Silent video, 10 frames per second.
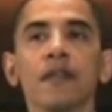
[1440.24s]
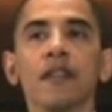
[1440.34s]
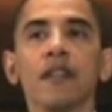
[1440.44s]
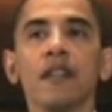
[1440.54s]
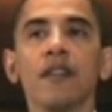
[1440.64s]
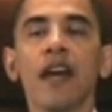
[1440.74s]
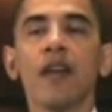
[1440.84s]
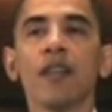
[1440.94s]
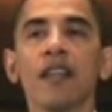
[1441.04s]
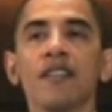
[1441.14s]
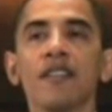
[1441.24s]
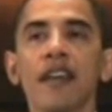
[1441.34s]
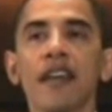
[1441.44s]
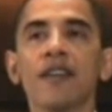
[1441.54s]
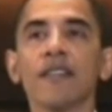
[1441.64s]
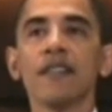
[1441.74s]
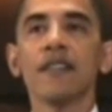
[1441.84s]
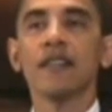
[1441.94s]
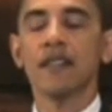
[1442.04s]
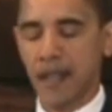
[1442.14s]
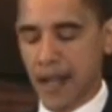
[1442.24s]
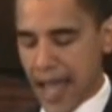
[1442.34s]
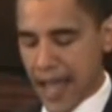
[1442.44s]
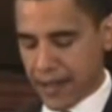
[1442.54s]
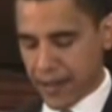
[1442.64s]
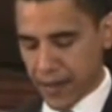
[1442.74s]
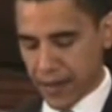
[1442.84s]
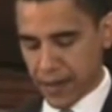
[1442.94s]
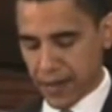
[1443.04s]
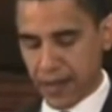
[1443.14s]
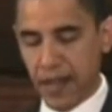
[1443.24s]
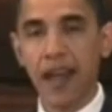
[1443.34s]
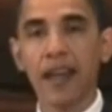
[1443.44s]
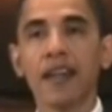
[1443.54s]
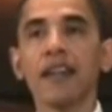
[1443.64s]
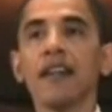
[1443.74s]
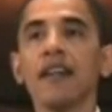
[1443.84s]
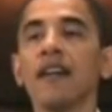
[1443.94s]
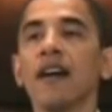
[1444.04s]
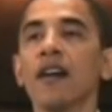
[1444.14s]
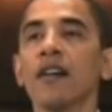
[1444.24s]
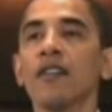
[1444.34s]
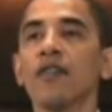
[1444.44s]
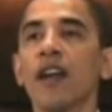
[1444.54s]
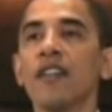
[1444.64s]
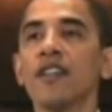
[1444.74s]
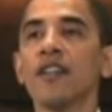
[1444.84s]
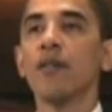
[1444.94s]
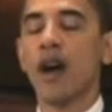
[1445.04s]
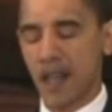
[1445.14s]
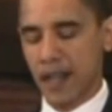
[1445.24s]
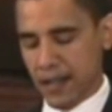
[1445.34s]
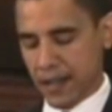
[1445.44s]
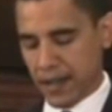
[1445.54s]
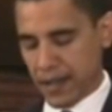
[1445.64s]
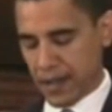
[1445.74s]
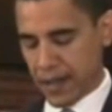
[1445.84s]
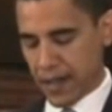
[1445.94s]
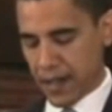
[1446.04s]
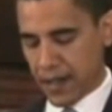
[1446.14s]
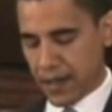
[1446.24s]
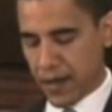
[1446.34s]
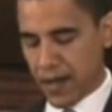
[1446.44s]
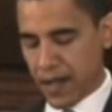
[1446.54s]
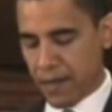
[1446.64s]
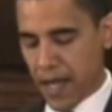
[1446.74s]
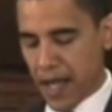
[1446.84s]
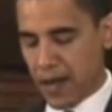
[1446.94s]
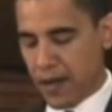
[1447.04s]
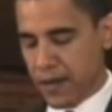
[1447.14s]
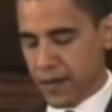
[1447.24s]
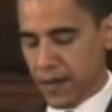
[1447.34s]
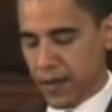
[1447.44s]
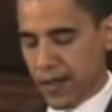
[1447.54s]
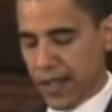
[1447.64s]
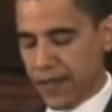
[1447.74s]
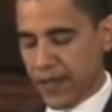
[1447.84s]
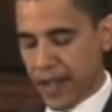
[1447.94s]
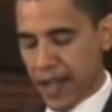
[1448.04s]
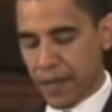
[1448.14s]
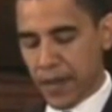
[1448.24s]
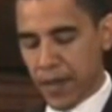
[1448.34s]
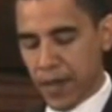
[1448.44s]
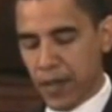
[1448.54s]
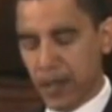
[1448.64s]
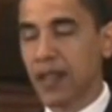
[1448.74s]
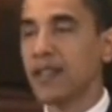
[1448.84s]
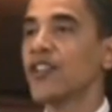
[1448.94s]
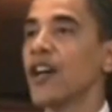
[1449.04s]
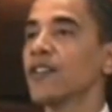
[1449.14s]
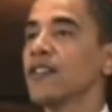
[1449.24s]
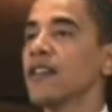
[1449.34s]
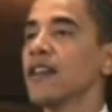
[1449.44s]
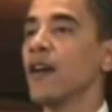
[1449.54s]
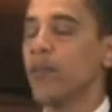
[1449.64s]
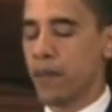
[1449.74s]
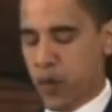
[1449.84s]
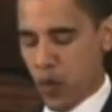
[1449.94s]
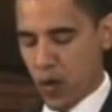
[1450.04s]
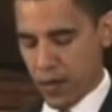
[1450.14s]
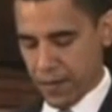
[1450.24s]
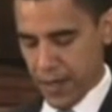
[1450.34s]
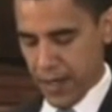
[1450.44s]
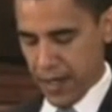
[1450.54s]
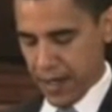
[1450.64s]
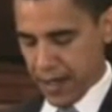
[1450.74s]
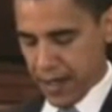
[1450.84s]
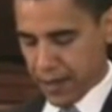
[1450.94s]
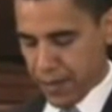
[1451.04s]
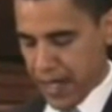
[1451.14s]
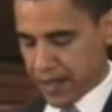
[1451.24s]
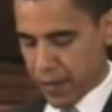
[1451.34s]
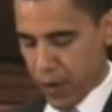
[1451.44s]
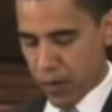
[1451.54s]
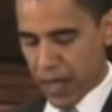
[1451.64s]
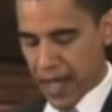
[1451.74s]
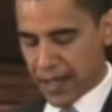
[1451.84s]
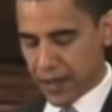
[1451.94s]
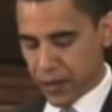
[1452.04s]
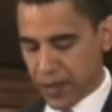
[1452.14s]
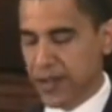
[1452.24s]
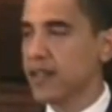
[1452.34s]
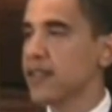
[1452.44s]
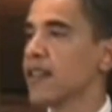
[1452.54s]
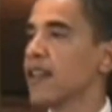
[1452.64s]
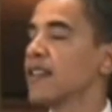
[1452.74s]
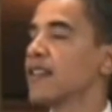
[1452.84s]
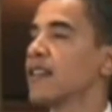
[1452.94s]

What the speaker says: You've got religious thinkers and activists like our good friend Jim Wallis and Tony Campolo, who are lifting up the biblical injunction to help the poor as a means of mobilizing Christians against